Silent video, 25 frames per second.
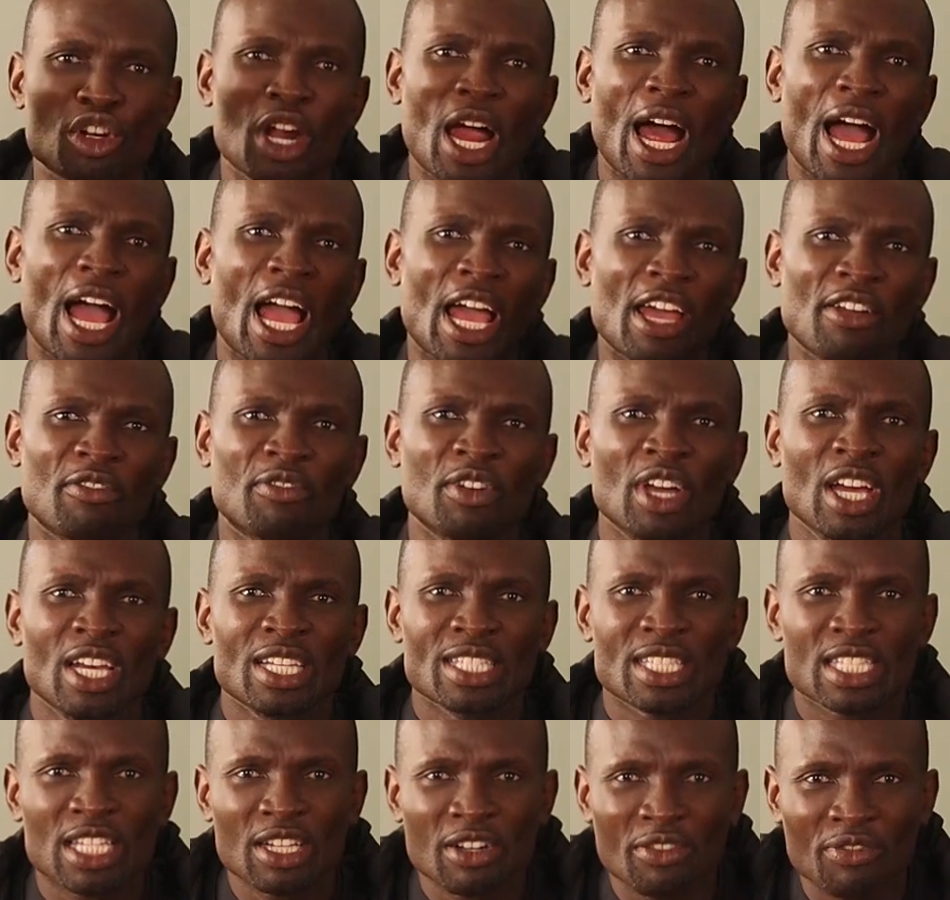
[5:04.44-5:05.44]
drive
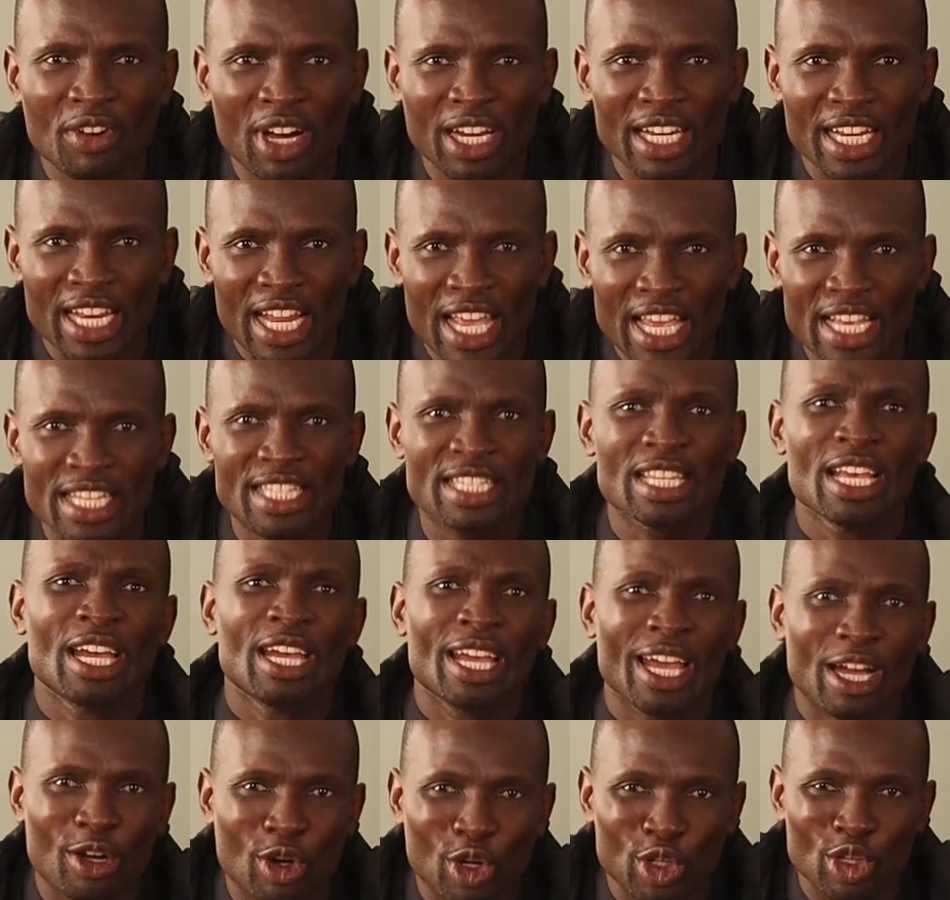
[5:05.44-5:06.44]
Silver Lakes
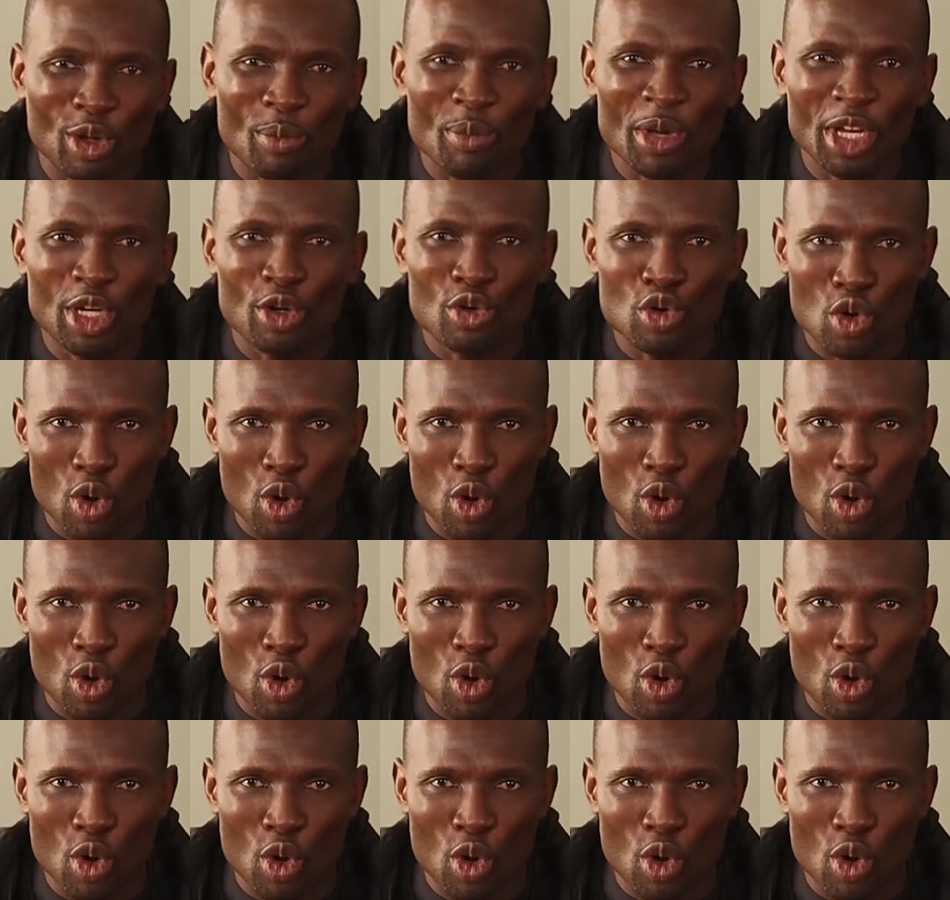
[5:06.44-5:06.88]
economic